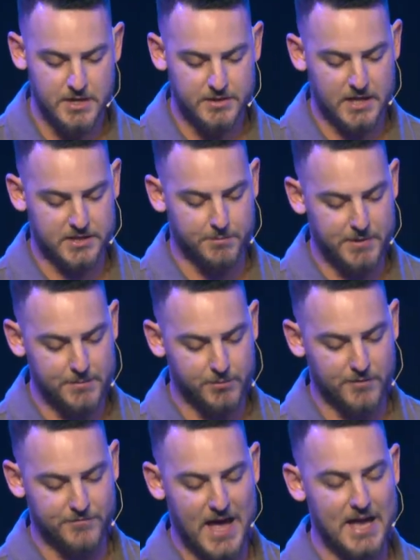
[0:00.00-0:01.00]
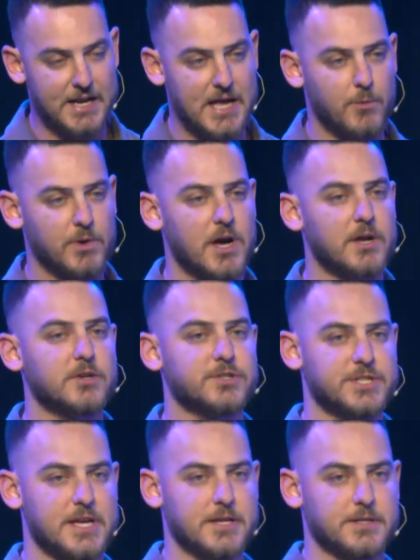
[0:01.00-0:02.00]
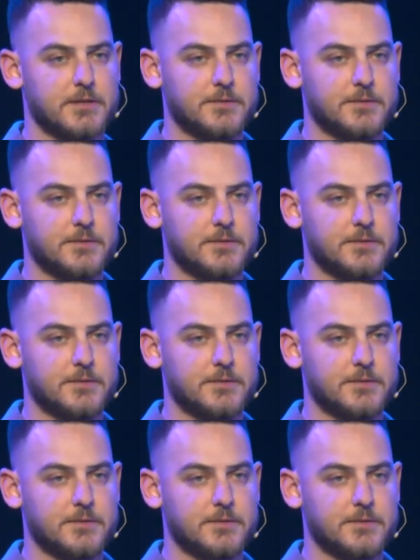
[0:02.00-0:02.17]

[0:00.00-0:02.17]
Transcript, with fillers: that the people of that day would understand.